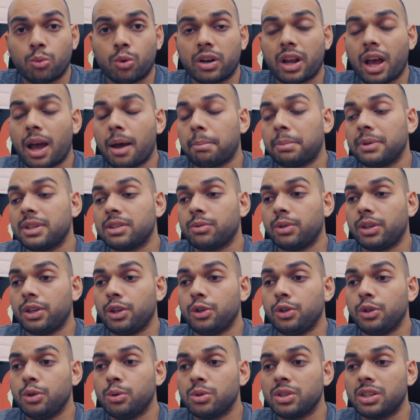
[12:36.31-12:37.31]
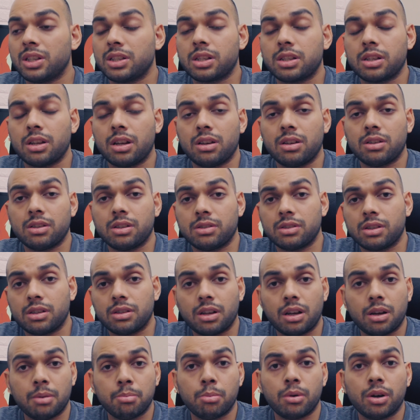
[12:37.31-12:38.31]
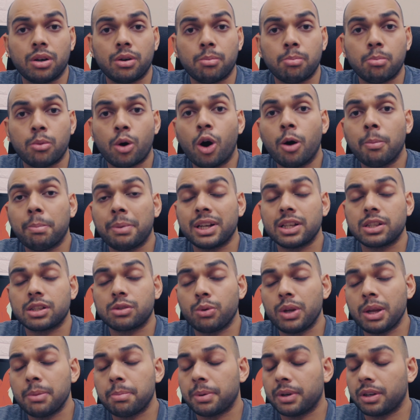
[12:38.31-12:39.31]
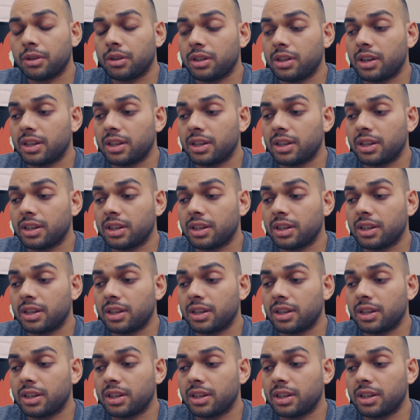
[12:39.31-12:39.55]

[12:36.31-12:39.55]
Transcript: What happens when you use a mop and a sweeper,